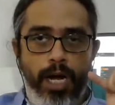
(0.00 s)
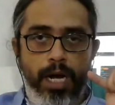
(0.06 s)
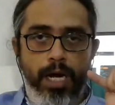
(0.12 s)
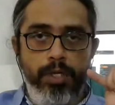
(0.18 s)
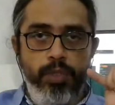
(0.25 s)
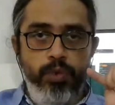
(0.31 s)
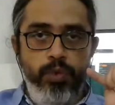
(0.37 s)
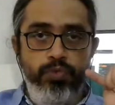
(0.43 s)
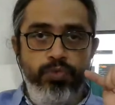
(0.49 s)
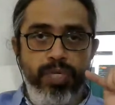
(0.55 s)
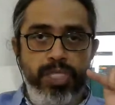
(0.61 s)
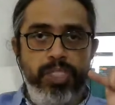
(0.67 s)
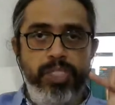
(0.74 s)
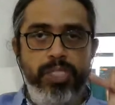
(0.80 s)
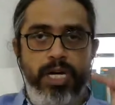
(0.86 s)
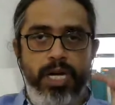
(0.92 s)
to
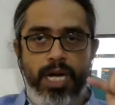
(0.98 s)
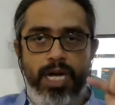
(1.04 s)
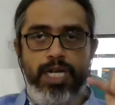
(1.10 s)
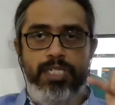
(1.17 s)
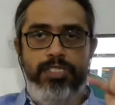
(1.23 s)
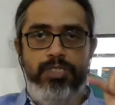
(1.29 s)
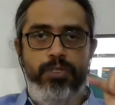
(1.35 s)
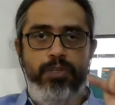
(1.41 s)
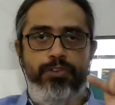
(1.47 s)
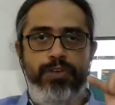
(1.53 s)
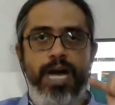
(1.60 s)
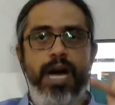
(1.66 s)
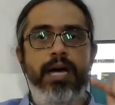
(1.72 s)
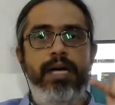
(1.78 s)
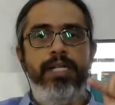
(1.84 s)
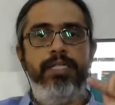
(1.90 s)
which class of
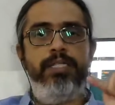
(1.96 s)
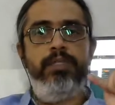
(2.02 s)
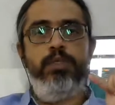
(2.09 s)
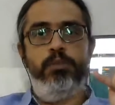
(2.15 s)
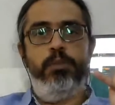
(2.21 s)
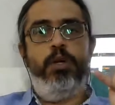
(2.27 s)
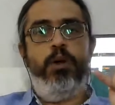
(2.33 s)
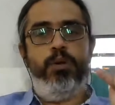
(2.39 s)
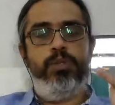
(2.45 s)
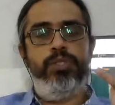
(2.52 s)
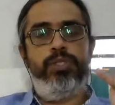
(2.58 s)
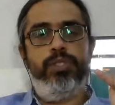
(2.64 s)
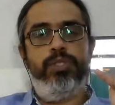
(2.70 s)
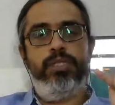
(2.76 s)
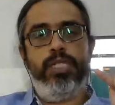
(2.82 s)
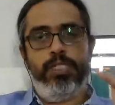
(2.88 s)
iris this
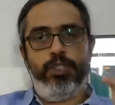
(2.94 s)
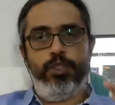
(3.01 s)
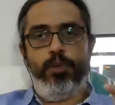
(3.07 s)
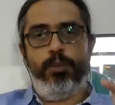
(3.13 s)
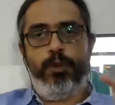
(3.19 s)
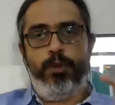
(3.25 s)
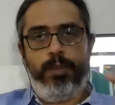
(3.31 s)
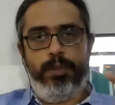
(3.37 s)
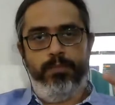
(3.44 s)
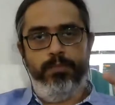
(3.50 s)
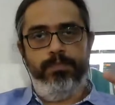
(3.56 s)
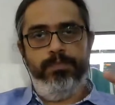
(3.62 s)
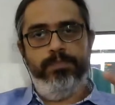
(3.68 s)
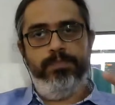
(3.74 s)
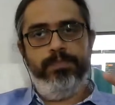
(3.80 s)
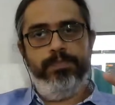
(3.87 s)
belongs. That is your problem.
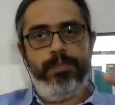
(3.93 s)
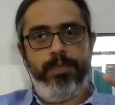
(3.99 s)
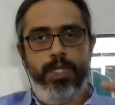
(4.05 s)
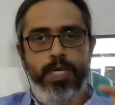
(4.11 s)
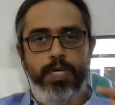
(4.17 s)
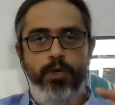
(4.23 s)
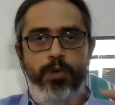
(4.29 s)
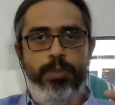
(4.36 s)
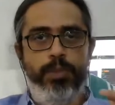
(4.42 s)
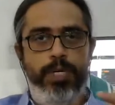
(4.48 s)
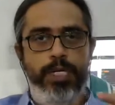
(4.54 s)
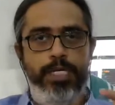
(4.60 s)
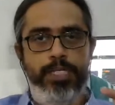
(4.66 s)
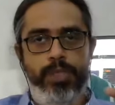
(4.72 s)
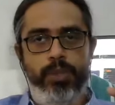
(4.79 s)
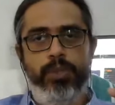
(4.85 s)
I hope you
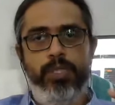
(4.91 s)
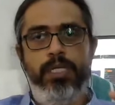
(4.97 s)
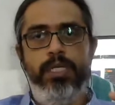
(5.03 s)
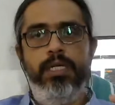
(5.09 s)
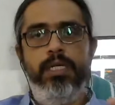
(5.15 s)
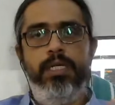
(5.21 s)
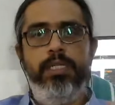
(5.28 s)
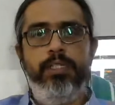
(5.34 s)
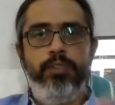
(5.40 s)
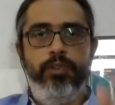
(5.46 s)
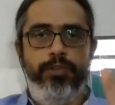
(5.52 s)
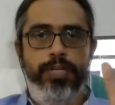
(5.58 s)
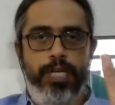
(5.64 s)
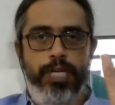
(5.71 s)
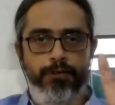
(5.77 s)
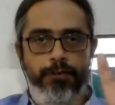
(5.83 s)
understood. So
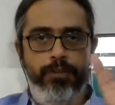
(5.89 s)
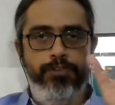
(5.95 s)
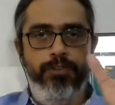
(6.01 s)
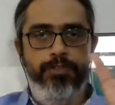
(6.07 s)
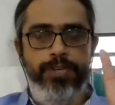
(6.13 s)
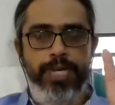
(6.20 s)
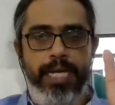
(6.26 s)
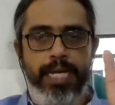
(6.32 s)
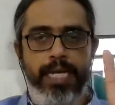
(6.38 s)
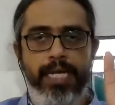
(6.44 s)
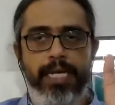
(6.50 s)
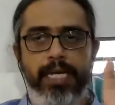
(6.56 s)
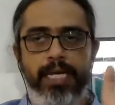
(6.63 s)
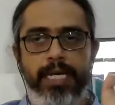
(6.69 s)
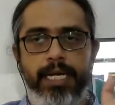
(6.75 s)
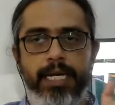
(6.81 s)
we have 150
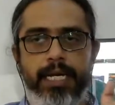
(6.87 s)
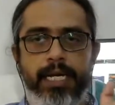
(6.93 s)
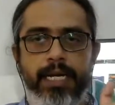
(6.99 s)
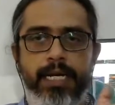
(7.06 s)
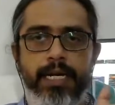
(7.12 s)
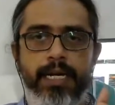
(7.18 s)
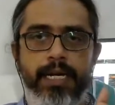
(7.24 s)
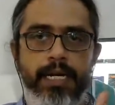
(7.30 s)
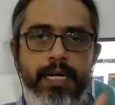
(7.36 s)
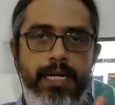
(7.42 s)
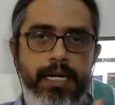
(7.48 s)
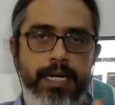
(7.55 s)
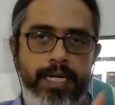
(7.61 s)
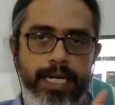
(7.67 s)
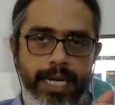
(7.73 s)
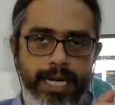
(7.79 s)

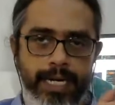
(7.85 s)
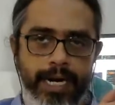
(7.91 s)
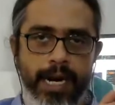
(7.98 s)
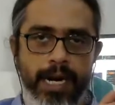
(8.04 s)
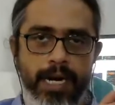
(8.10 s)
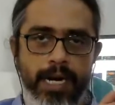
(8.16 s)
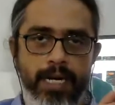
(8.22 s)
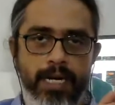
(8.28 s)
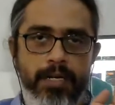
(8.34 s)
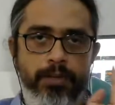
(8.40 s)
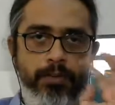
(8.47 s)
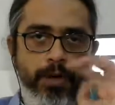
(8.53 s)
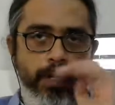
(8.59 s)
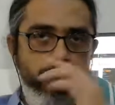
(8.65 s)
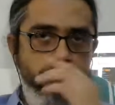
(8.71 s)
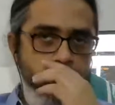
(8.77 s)
data,
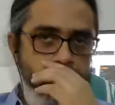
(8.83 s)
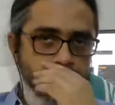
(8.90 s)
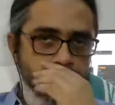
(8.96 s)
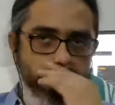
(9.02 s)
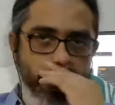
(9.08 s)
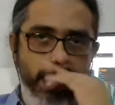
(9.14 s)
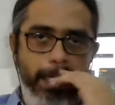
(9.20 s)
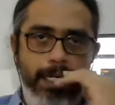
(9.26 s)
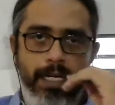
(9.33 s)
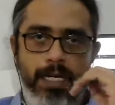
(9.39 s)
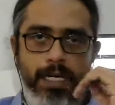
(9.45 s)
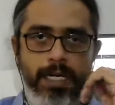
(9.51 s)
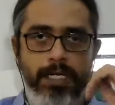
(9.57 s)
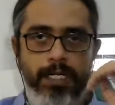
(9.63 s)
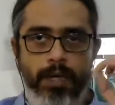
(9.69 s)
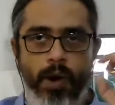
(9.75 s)
150
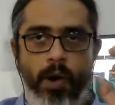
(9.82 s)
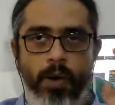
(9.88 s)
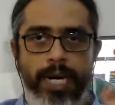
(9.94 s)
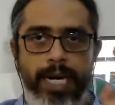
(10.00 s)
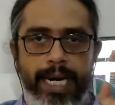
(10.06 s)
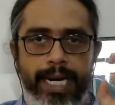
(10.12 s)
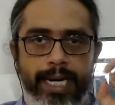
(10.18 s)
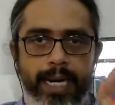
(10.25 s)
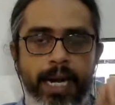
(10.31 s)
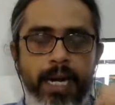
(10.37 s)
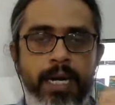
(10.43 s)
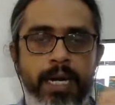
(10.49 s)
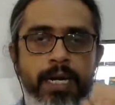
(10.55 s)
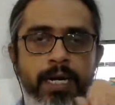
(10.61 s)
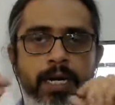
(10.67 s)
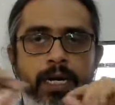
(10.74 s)
known data,
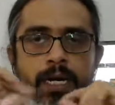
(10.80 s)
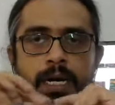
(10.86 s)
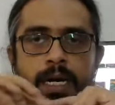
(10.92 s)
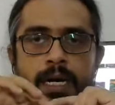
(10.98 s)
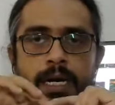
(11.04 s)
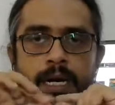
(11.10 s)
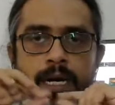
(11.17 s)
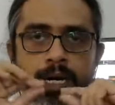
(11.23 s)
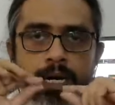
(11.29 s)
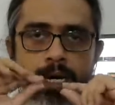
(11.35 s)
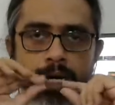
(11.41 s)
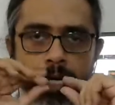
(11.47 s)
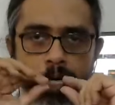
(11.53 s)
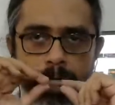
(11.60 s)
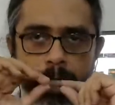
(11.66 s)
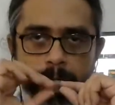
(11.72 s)

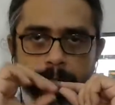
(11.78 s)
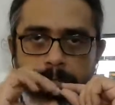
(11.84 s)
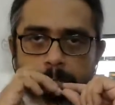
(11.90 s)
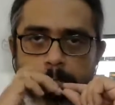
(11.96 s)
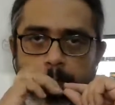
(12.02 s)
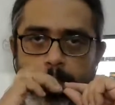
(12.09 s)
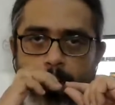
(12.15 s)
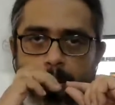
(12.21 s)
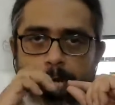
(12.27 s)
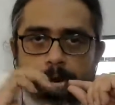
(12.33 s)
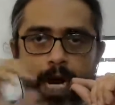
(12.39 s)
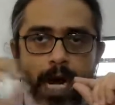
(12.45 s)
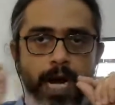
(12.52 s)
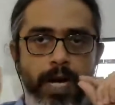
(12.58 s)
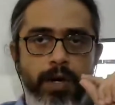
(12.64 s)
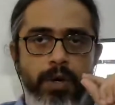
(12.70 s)
and there is one
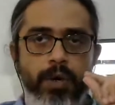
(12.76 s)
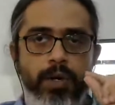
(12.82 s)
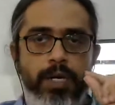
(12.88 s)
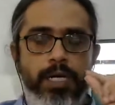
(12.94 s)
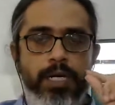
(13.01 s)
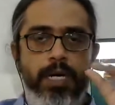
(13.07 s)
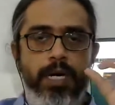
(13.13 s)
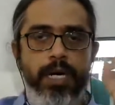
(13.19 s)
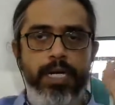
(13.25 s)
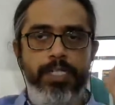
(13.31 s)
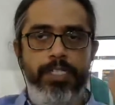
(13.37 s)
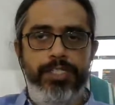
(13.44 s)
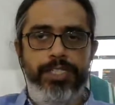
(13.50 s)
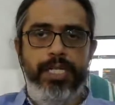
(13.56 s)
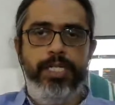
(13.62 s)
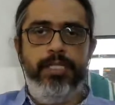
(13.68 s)
unknown
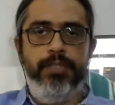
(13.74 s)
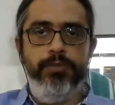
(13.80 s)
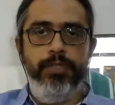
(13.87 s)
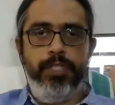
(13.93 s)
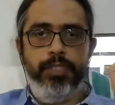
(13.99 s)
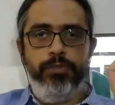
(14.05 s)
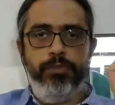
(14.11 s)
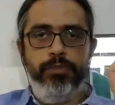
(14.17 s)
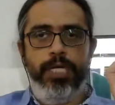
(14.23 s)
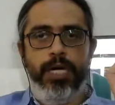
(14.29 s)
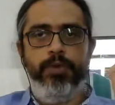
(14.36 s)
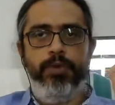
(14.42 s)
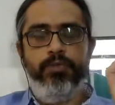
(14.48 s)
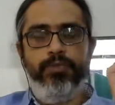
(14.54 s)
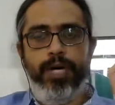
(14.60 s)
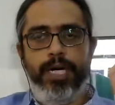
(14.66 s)
instance which we have
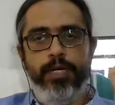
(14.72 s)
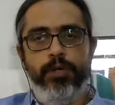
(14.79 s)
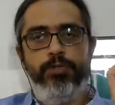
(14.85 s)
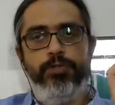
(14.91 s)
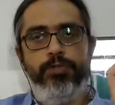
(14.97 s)
to find out